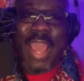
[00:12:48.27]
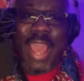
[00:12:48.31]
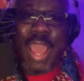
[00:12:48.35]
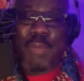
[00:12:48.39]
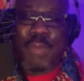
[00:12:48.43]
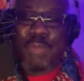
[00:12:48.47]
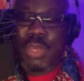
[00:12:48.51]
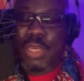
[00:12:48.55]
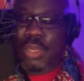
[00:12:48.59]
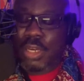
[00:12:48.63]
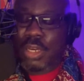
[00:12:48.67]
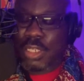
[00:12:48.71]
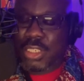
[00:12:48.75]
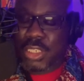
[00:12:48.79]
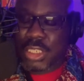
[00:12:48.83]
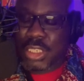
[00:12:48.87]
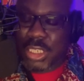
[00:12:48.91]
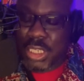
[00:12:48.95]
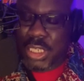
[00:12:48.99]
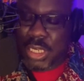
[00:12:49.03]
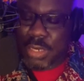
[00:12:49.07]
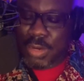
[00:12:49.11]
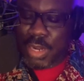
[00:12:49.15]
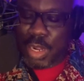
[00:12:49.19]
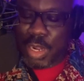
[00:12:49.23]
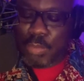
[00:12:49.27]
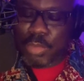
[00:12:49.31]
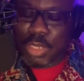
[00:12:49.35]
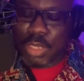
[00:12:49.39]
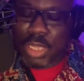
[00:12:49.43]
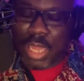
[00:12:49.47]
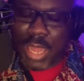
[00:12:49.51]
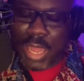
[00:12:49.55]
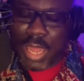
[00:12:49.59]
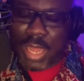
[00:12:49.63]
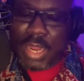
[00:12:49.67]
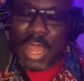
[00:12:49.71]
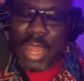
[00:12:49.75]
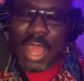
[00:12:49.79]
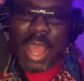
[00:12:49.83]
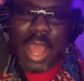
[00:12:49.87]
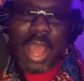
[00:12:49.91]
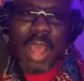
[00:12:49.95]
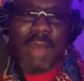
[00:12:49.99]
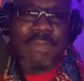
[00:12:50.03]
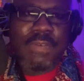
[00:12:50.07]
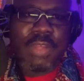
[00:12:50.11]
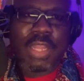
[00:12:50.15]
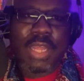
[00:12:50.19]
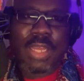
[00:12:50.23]
And because you're here and I'm glad,
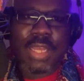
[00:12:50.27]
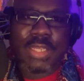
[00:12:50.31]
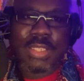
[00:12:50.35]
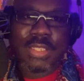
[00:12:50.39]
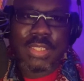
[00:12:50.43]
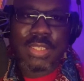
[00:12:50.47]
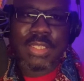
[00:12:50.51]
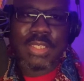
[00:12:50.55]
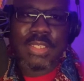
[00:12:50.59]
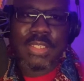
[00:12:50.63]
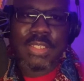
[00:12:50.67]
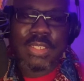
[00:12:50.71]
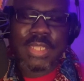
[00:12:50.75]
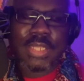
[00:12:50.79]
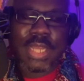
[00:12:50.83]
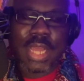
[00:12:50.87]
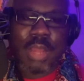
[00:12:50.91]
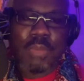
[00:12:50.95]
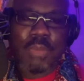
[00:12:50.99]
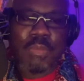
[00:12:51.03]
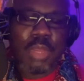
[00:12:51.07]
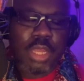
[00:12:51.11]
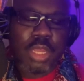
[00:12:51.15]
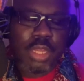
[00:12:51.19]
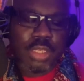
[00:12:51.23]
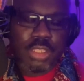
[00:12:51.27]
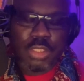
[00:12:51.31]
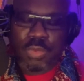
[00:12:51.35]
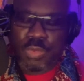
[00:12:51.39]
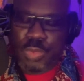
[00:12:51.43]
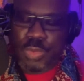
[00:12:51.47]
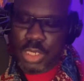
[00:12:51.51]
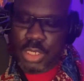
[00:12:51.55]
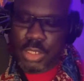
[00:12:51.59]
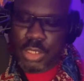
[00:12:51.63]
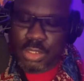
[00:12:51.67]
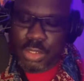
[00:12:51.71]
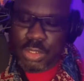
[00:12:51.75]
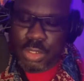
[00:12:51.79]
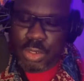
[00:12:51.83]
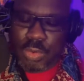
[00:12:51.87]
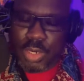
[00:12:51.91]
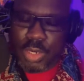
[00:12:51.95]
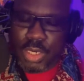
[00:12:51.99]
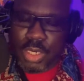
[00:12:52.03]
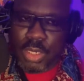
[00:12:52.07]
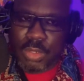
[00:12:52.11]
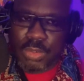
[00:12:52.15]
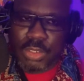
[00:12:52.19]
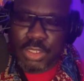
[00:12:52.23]
I feel like it's a good time to read a
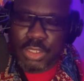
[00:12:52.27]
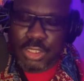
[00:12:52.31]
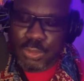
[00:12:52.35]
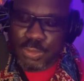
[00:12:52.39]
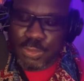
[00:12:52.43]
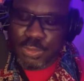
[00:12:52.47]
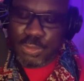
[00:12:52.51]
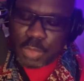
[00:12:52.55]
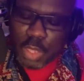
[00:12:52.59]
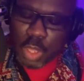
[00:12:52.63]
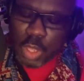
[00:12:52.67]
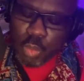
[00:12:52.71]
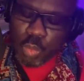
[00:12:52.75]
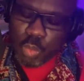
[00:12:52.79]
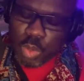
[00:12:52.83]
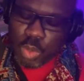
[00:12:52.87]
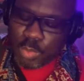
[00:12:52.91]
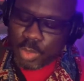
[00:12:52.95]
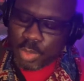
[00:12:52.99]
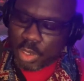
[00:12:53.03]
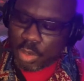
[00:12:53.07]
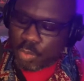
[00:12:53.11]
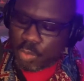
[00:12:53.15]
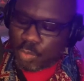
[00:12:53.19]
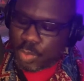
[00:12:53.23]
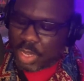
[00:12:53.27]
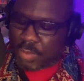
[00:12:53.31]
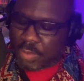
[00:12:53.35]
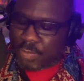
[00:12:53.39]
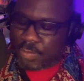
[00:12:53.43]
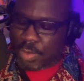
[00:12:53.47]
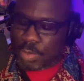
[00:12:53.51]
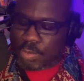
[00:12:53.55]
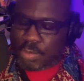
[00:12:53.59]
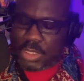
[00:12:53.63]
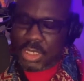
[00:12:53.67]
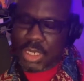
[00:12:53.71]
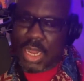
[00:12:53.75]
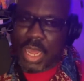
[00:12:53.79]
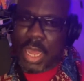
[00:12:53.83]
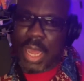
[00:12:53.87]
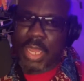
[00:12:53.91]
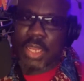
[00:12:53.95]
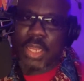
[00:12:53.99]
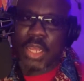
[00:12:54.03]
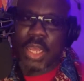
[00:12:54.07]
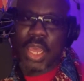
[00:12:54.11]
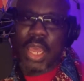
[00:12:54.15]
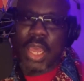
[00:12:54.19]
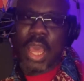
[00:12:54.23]
story, don't you? What are we going to read from tonight?